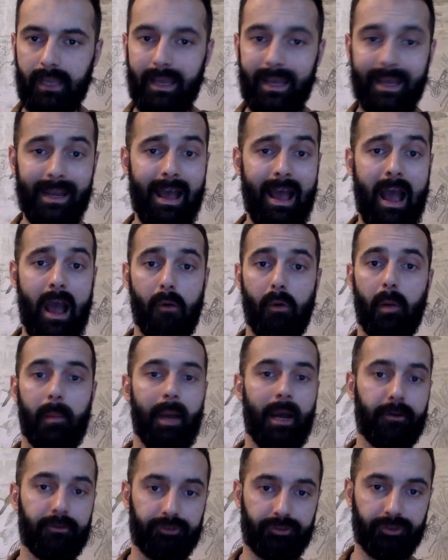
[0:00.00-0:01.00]
And how
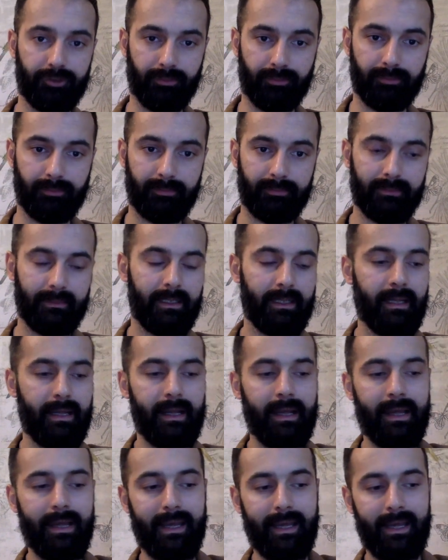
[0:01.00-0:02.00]
about you?
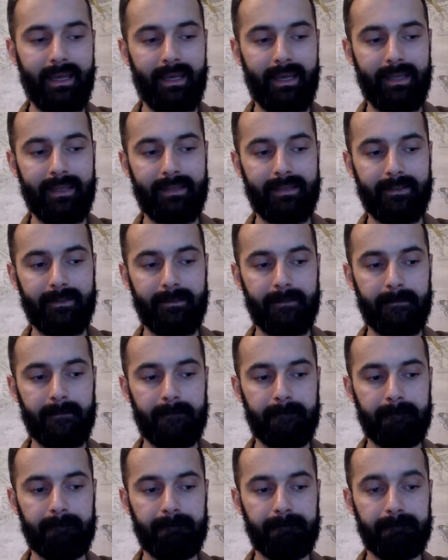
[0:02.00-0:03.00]
And
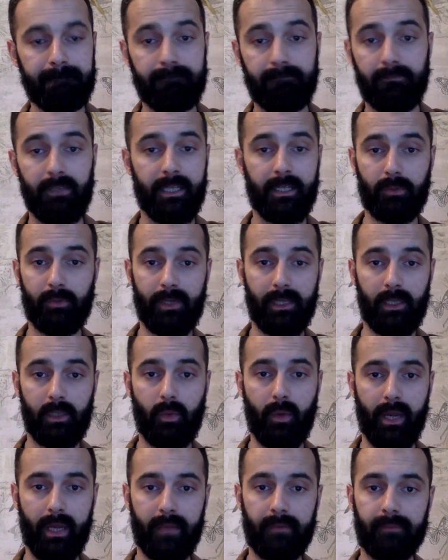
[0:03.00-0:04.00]
like real
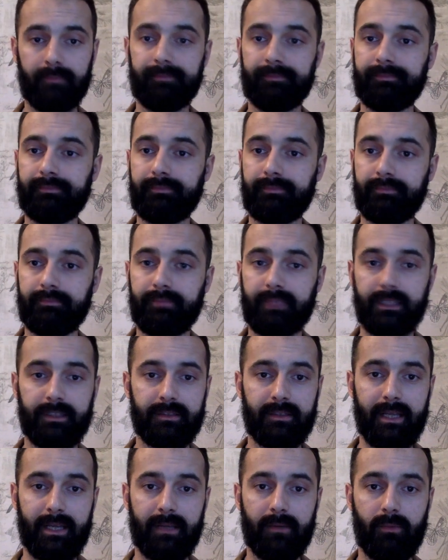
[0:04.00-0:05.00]
quick,
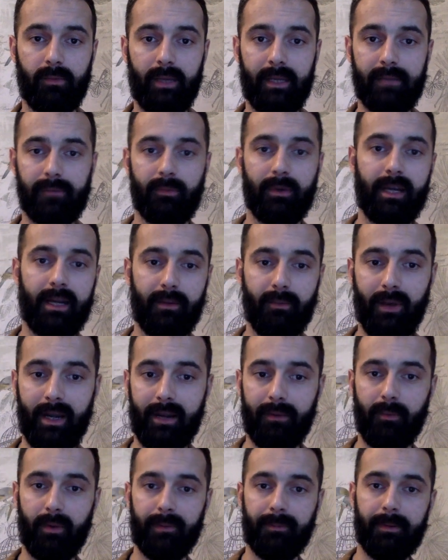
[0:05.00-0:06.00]
because like when
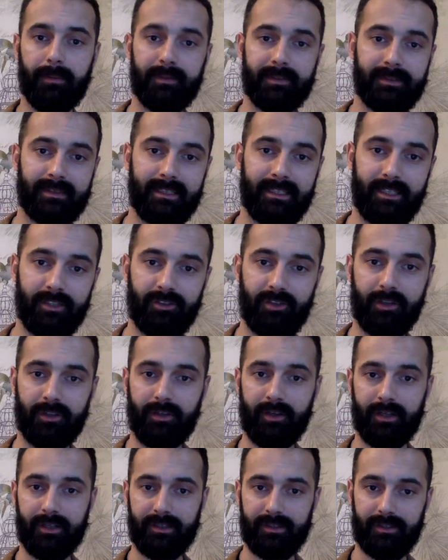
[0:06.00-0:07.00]
people see each
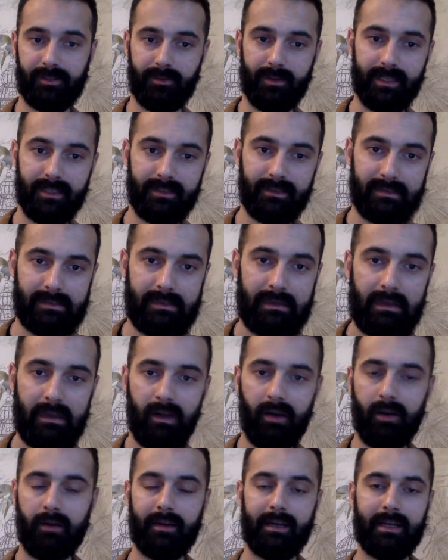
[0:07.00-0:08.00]
other on the streets
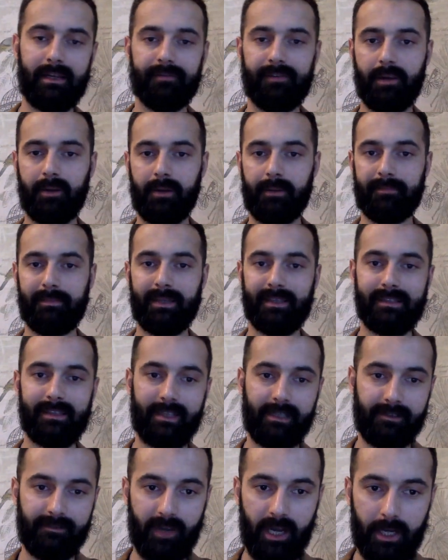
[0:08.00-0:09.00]
or in a very
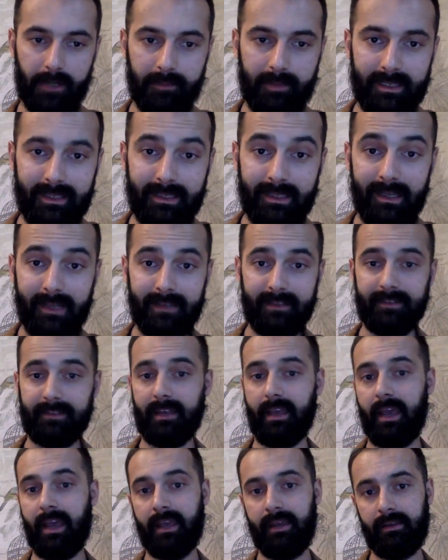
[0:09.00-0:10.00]
busy environment, they
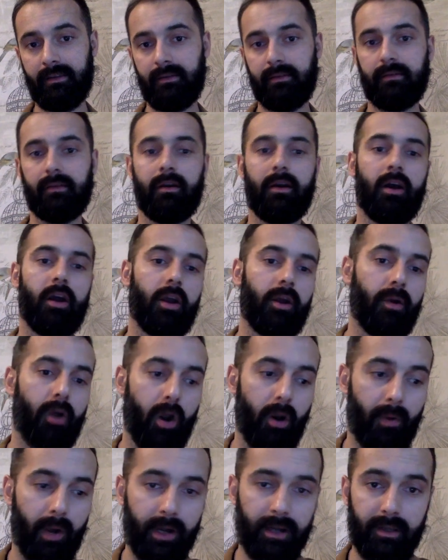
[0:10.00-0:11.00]
say, "Hey,
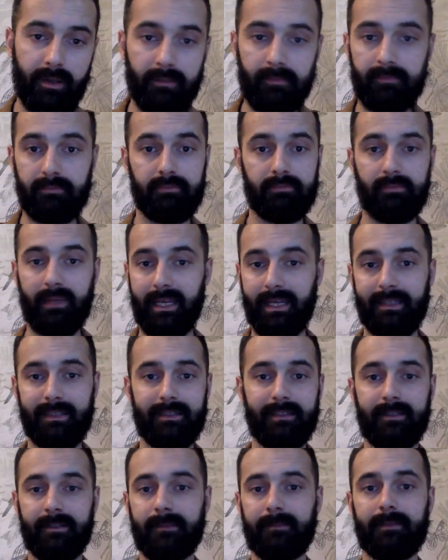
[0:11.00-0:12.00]
how are you?" And
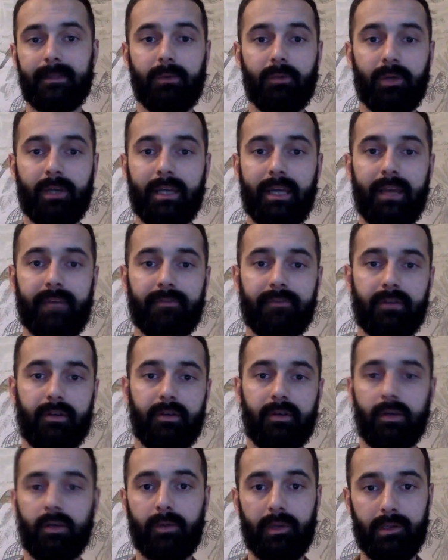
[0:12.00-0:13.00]
they want to have
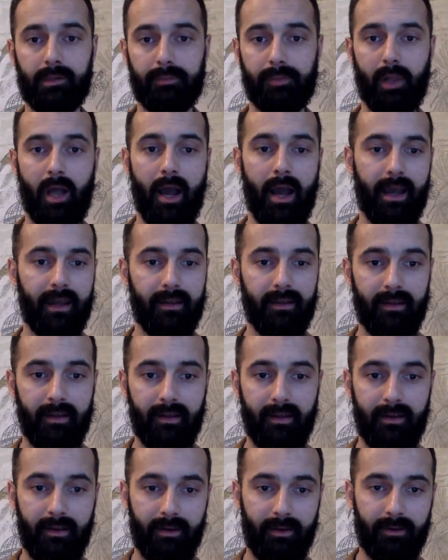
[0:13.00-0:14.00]
a quick reply,
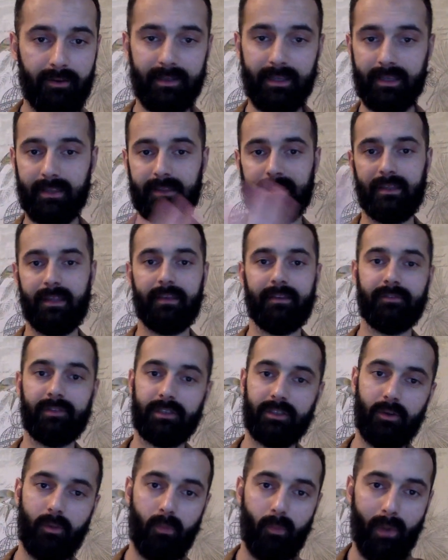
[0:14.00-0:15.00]
or they
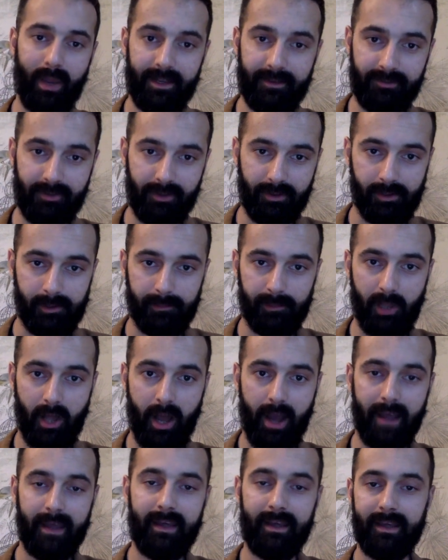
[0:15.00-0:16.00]
even don't wait for a
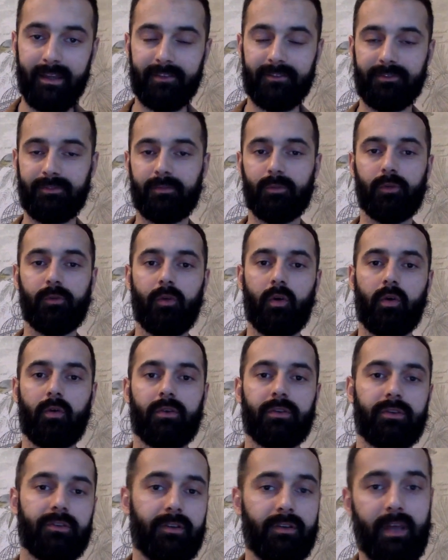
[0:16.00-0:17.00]
reply and just move
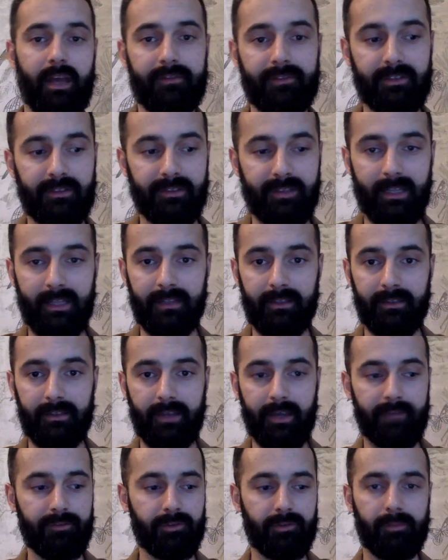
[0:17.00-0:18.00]
on. So you have
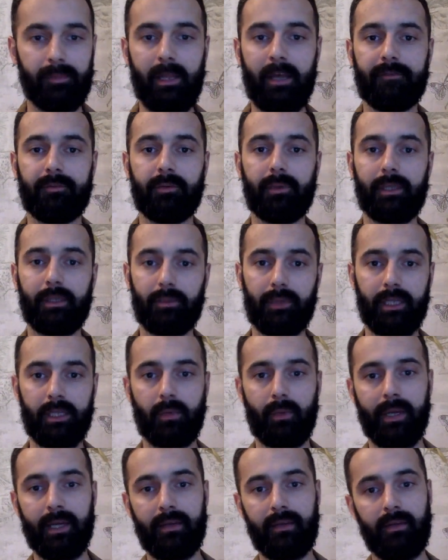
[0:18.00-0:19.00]
to reply real
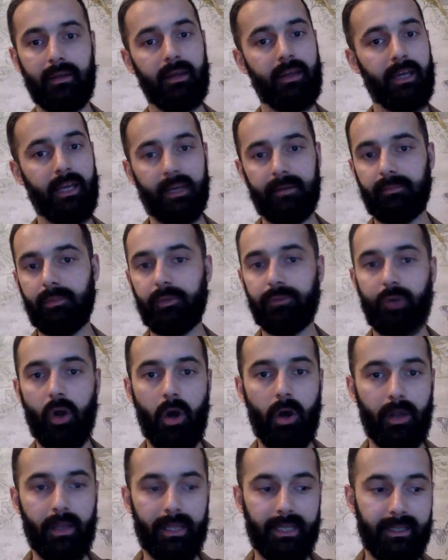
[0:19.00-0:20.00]
quick and move
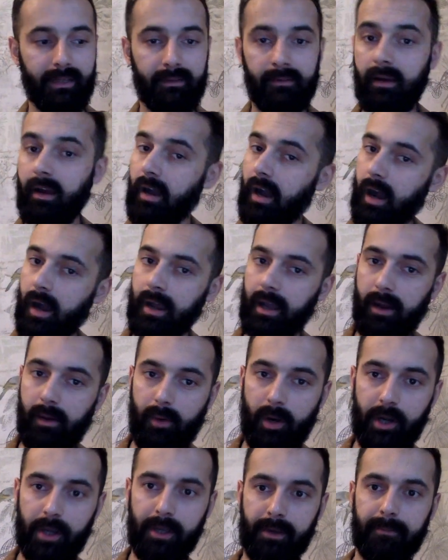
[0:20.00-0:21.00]
on. Like, "Hi,
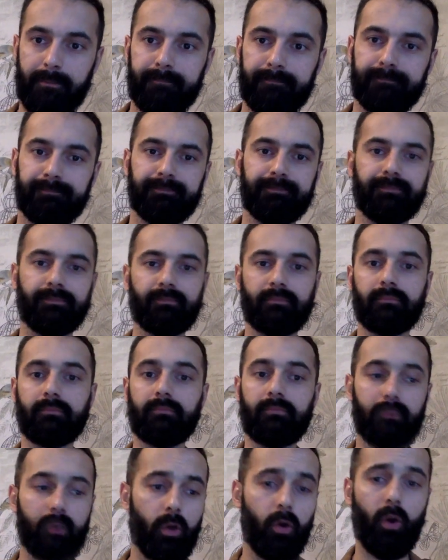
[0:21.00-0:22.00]
how are you?"
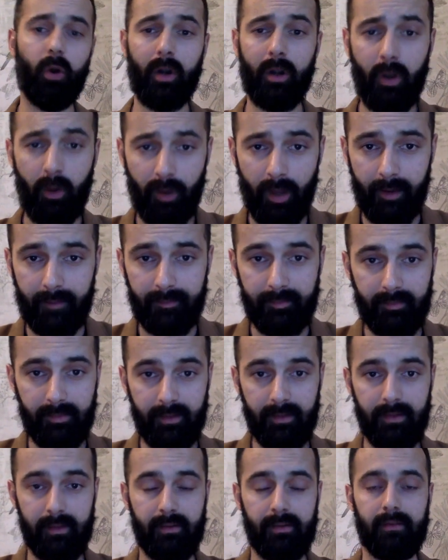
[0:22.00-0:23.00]
Or
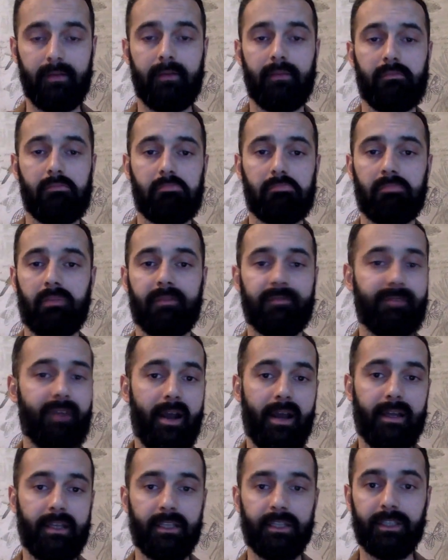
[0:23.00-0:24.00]
I'm
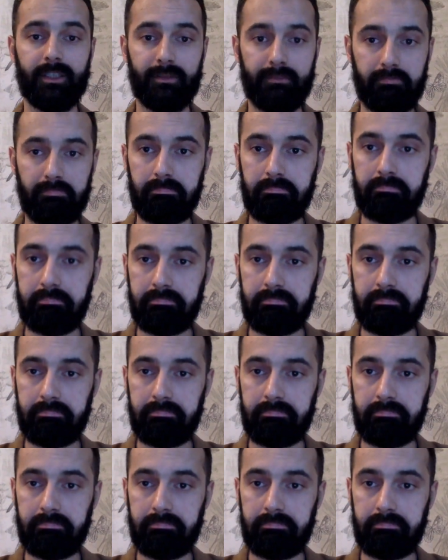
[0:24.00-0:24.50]
fine. You?